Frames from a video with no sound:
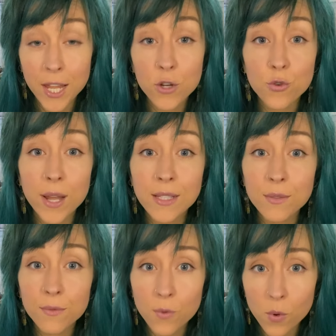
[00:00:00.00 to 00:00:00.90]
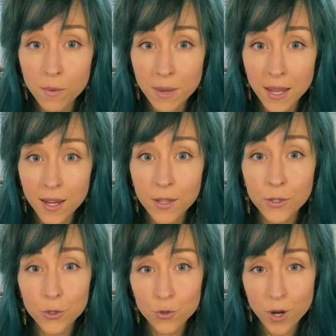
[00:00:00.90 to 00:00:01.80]
and transforming
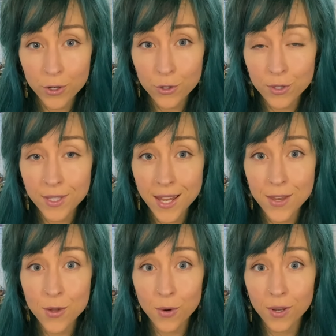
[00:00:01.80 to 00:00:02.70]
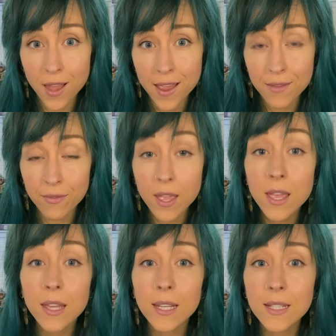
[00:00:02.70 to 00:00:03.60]
the structures in your life.
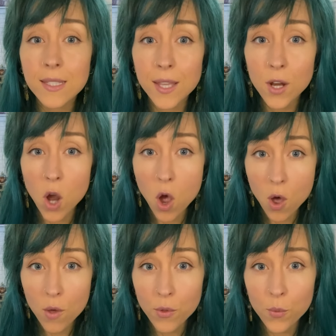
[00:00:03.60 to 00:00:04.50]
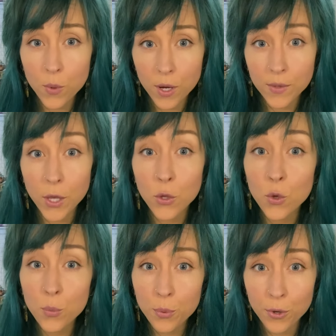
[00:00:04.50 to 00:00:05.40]
Consider all the work that
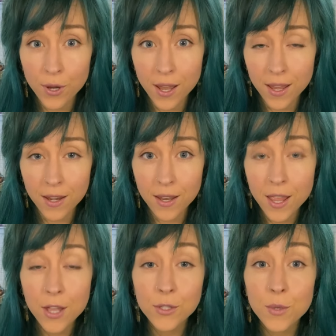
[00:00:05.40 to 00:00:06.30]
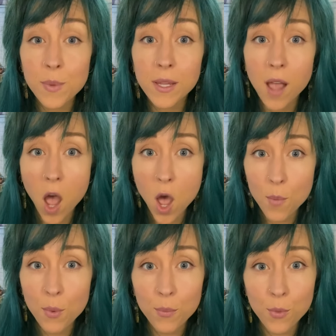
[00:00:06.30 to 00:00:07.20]
you put in to
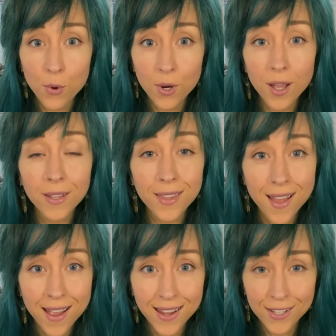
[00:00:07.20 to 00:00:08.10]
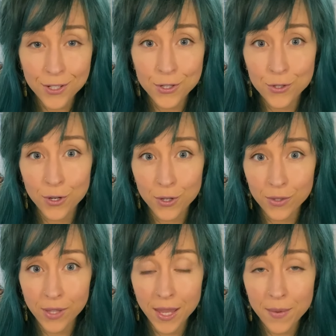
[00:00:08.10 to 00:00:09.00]
become more aligned
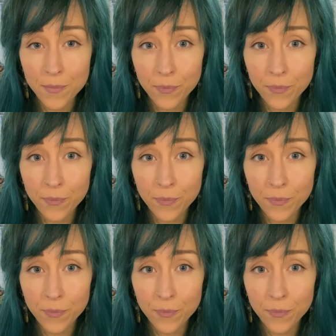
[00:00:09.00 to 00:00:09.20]
internally.